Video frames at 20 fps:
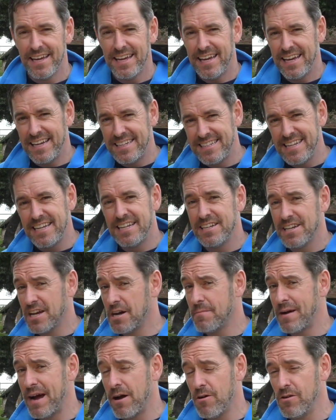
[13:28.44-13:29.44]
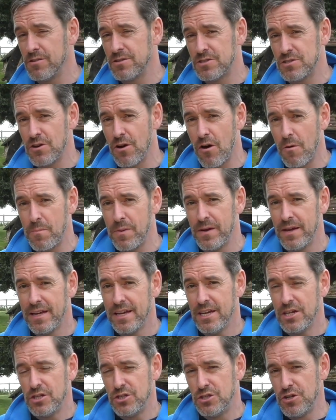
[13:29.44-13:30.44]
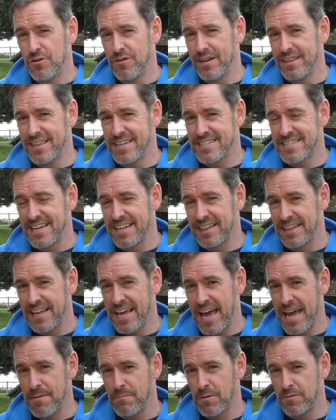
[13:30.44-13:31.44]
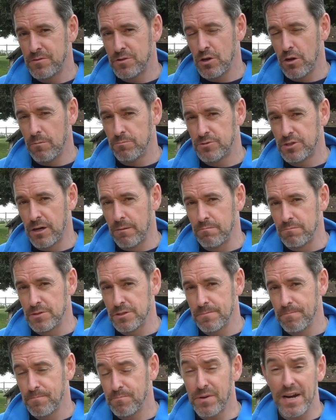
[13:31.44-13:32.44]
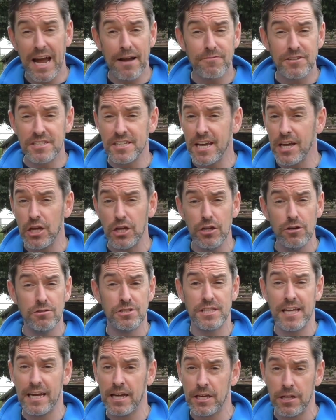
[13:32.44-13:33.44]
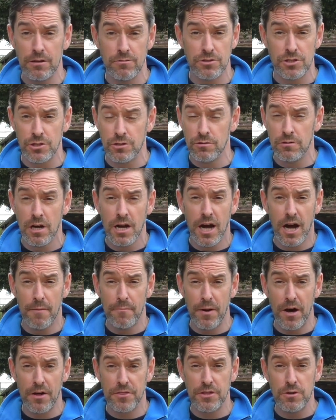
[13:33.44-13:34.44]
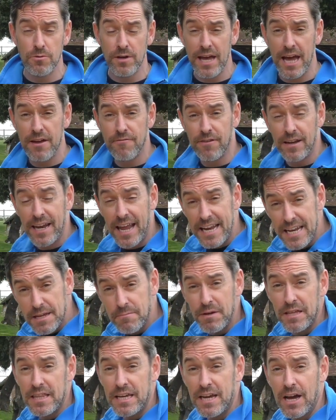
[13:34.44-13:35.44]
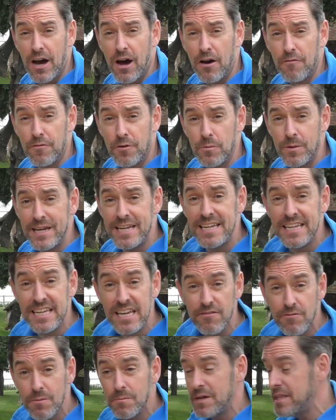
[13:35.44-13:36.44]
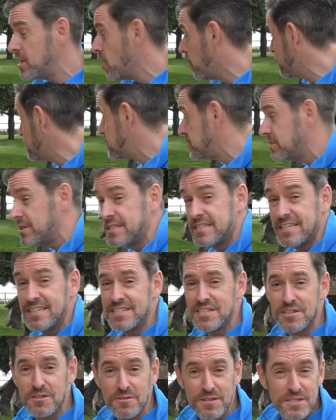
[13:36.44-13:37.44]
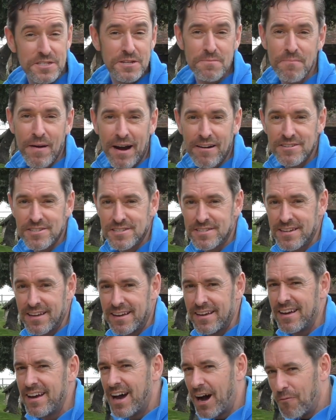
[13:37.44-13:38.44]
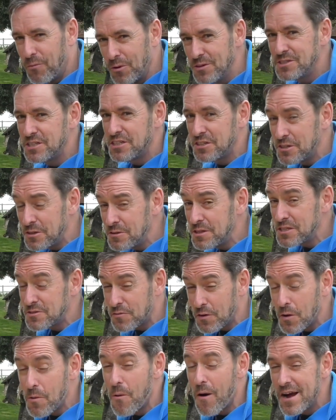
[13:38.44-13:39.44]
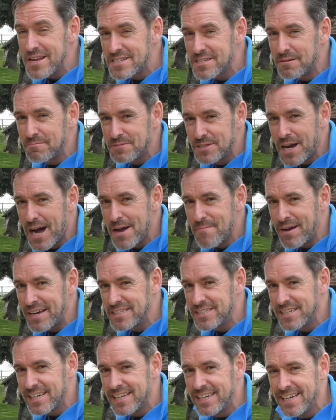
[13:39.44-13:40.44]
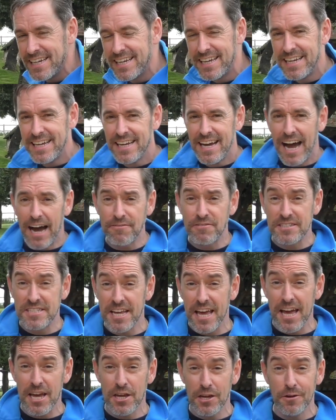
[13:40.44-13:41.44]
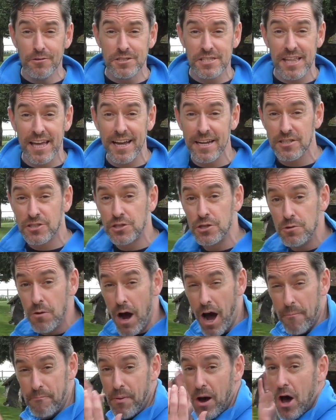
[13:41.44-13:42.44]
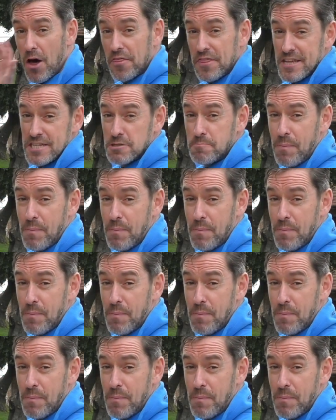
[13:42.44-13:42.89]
it didn't come out on top during this little game of top trumps. But I have to say a huge thank you to Abarth UK for lending me the car for a week and giving me the opportunity to do this comparison. I've wanted to do this for quite some time, actually. I have to say a huge thanks to Abarthist